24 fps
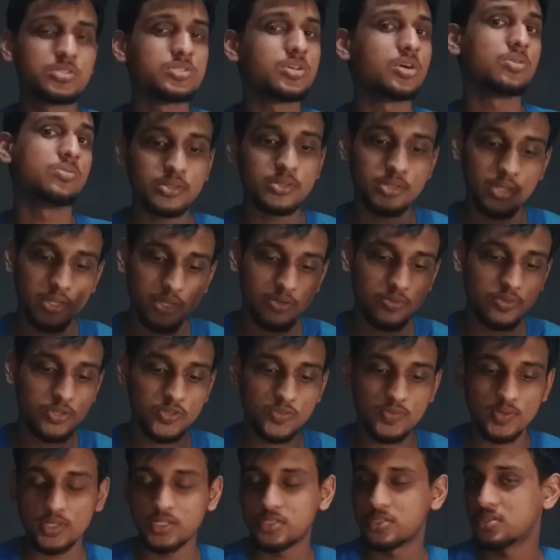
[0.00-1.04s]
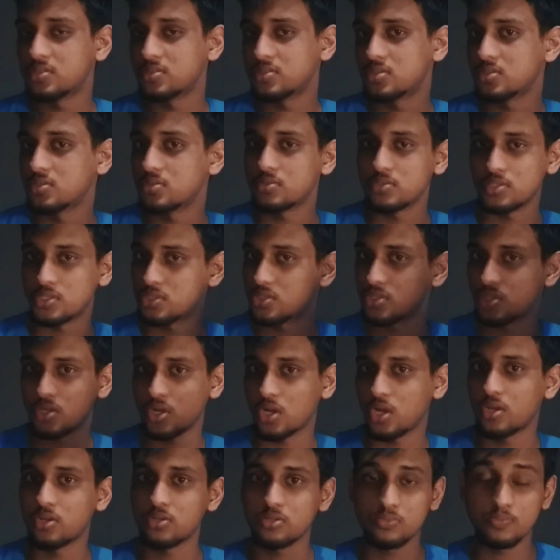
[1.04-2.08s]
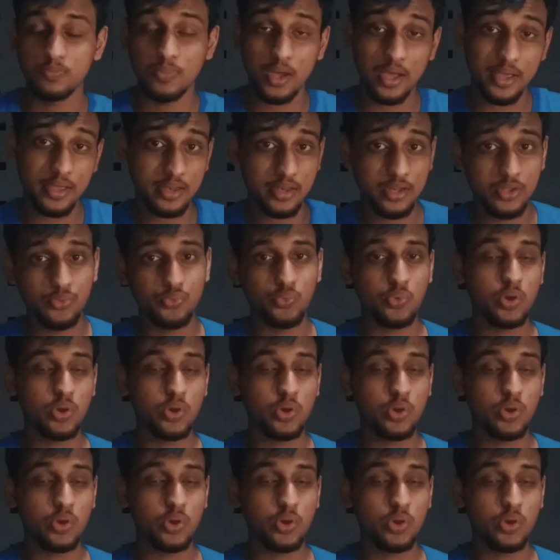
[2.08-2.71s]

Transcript: So then what you do is you're going to buy a new